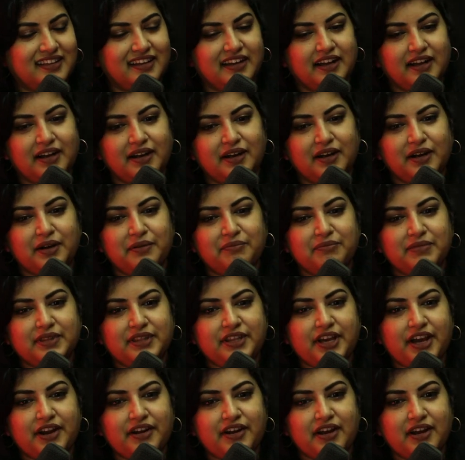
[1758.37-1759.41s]
Um,
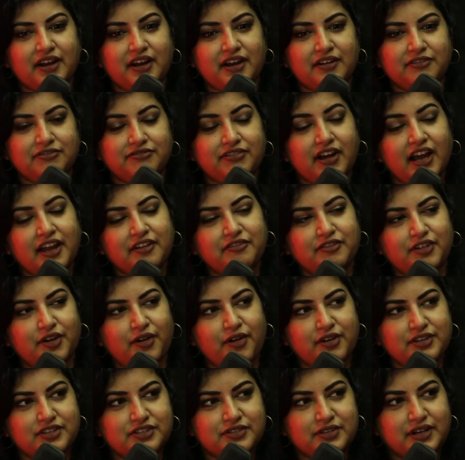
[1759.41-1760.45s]
there are five
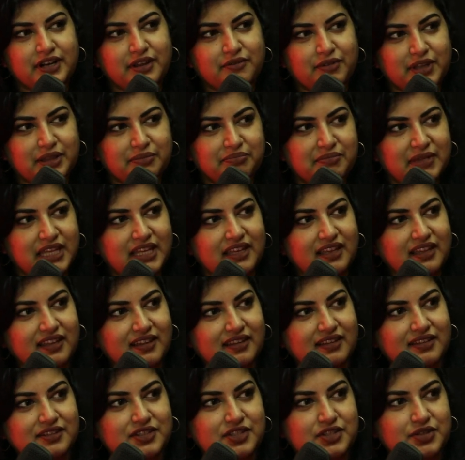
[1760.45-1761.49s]
dogs, three with me,
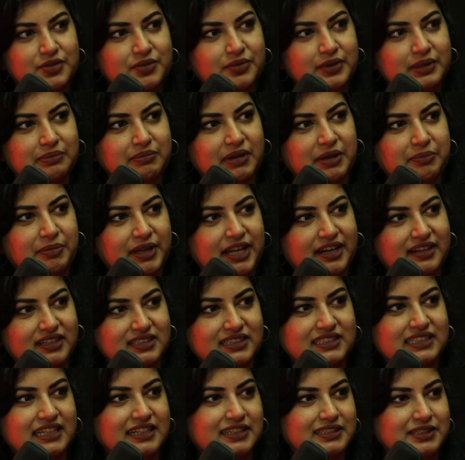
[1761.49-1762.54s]
two with my
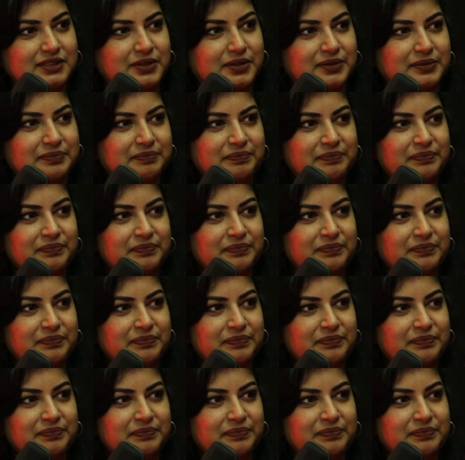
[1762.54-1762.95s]
parents next door.